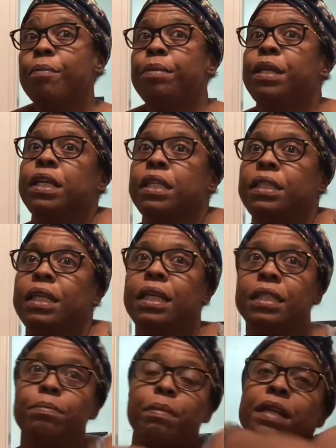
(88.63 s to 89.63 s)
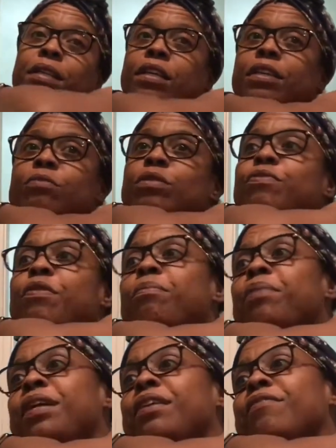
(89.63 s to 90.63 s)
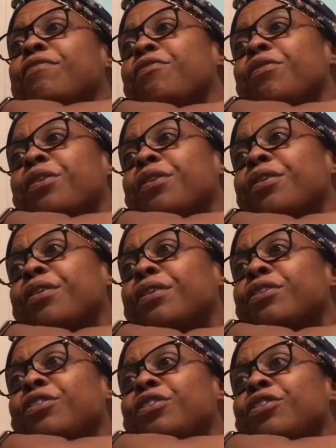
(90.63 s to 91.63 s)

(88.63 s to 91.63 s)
because I guess back then it was forbidden for